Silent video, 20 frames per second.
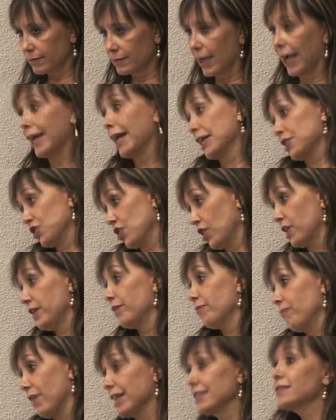I'm
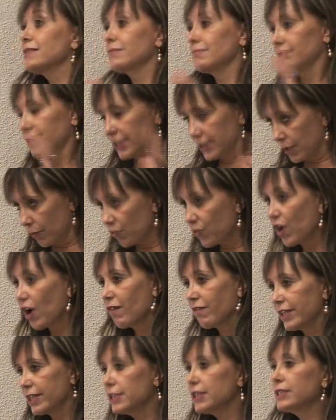Catholic, but it's a
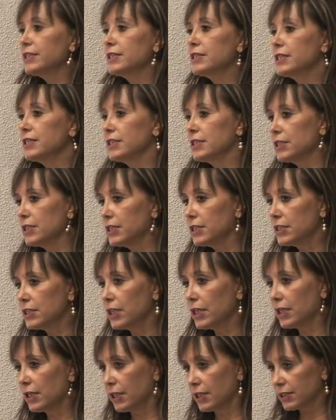problem in, in, in,
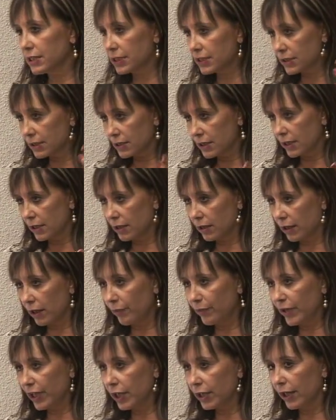in, in the
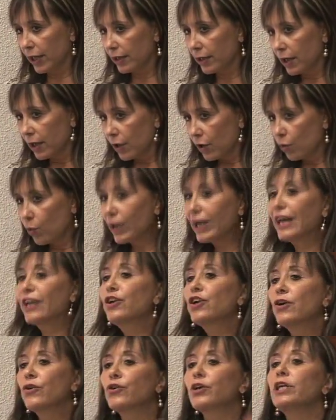mean that we
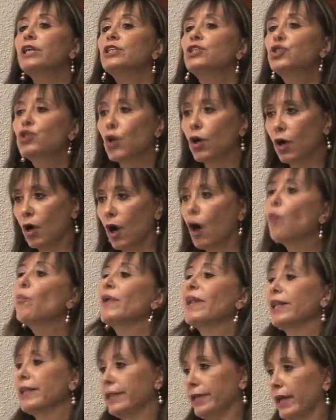cannot really talk
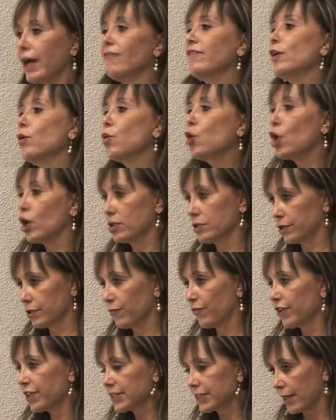openly about
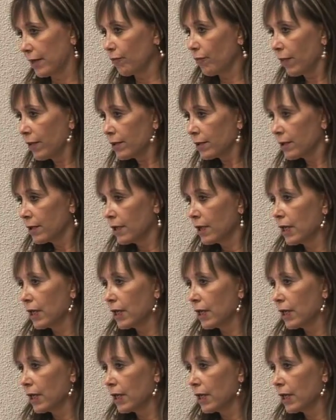condom, for example.